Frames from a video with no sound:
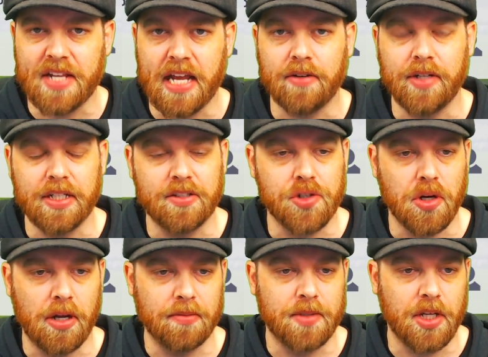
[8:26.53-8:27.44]
Now it is
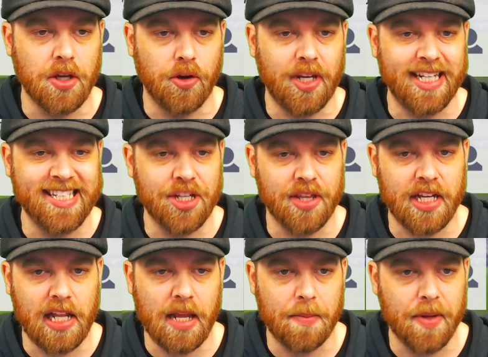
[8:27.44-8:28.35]
time to go into the
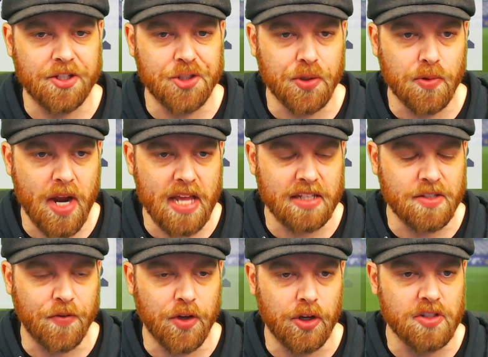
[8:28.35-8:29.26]
club
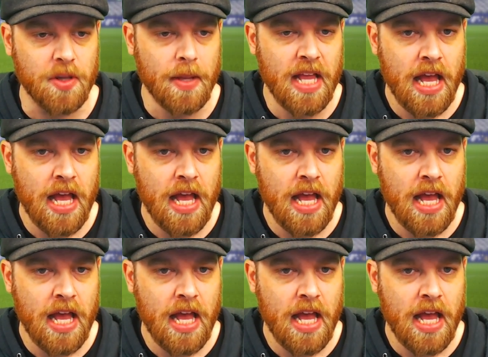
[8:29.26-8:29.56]
transfers